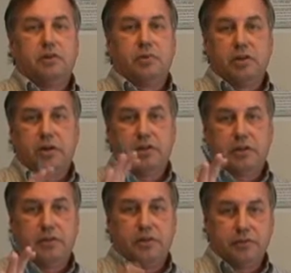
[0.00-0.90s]
already got in
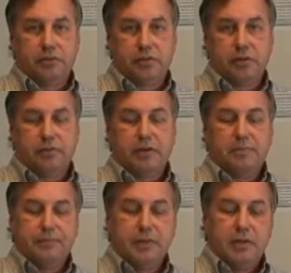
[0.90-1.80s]
there as a survey.
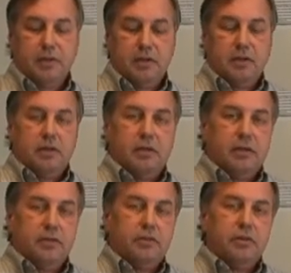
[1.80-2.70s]

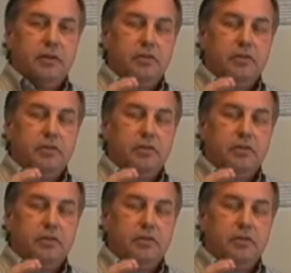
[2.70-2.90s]
And